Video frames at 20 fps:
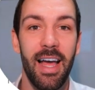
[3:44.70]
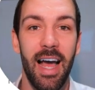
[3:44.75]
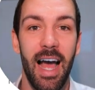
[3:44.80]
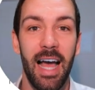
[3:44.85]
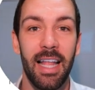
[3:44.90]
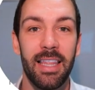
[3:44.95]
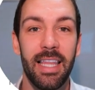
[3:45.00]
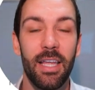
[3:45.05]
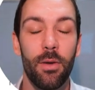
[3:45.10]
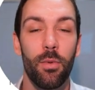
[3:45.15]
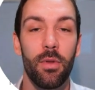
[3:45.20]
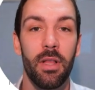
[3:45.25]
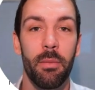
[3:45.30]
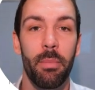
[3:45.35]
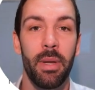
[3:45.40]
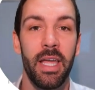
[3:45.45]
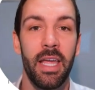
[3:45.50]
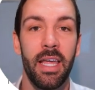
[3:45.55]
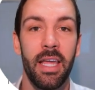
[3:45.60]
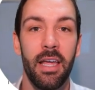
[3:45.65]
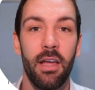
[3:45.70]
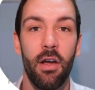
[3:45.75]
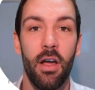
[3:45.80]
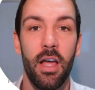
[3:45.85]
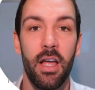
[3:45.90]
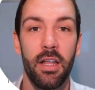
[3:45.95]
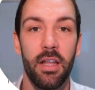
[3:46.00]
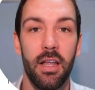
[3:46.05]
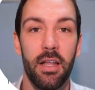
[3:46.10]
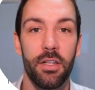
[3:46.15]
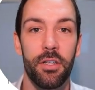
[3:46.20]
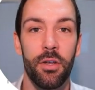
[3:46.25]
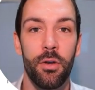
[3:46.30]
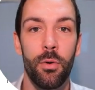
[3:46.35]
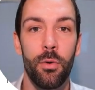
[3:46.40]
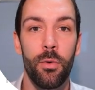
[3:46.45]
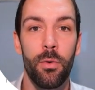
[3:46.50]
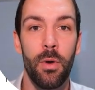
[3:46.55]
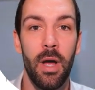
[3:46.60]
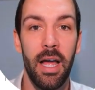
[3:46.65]
a link will appear
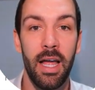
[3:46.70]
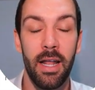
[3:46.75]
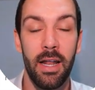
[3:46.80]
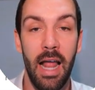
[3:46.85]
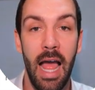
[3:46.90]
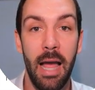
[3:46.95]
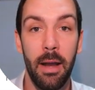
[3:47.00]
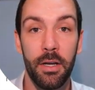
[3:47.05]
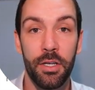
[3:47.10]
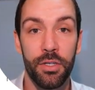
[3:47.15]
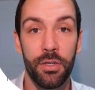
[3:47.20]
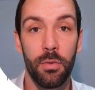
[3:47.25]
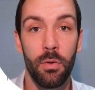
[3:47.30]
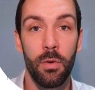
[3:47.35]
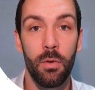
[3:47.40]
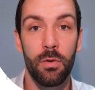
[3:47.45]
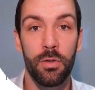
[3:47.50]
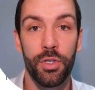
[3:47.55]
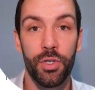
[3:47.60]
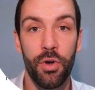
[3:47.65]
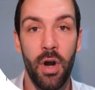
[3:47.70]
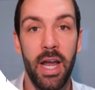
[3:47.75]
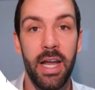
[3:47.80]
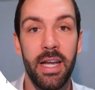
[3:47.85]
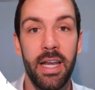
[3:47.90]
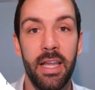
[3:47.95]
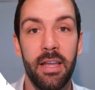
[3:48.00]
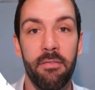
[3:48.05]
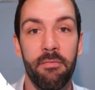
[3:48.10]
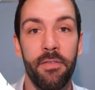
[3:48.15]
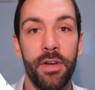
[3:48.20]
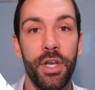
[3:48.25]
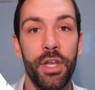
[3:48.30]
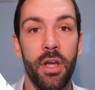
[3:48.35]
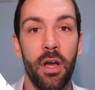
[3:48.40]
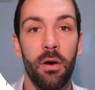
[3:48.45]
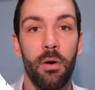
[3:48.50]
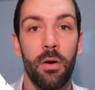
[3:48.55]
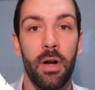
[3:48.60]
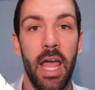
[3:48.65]
to an actual training
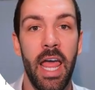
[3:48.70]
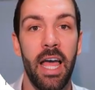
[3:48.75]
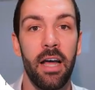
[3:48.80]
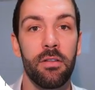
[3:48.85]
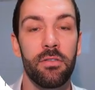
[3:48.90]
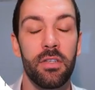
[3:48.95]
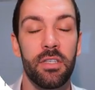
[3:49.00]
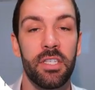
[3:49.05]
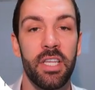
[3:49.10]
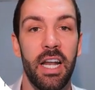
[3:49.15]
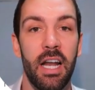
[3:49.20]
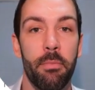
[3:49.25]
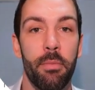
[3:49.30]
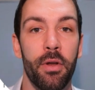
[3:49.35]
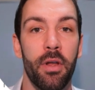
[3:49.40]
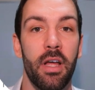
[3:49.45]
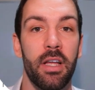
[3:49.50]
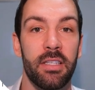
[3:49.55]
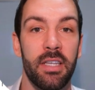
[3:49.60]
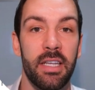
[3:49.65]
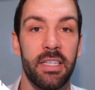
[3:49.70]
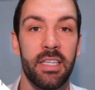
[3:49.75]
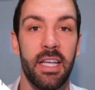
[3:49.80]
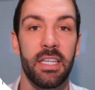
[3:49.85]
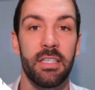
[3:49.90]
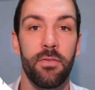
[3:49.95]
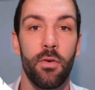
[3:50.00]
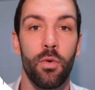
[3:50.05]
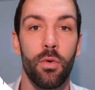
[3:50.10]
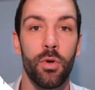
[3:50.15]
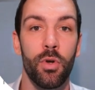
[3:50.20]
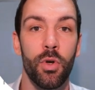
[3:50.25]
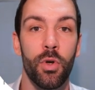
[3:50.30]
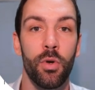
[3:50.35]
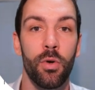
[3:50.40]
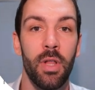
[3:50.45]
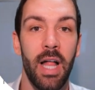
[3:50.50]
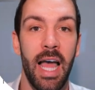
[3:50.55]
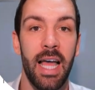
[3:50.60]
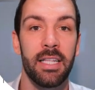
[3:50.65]
video on how to set up a successful
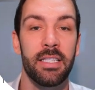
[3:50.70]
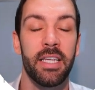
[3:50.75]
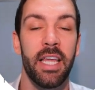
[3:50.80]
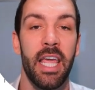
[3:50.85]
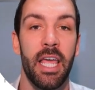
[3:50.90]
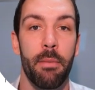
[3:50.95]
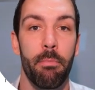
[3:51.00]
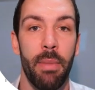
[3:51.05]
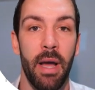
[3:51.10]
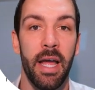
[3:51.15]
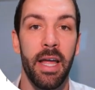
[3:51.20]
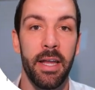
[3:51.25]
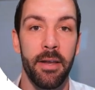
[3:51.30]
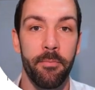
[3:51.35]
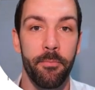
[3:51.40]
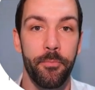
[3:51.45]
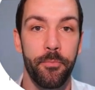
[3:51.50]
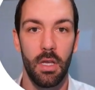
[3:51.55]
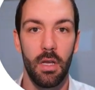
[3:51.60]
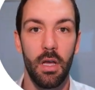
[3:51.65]
Google ads campaign.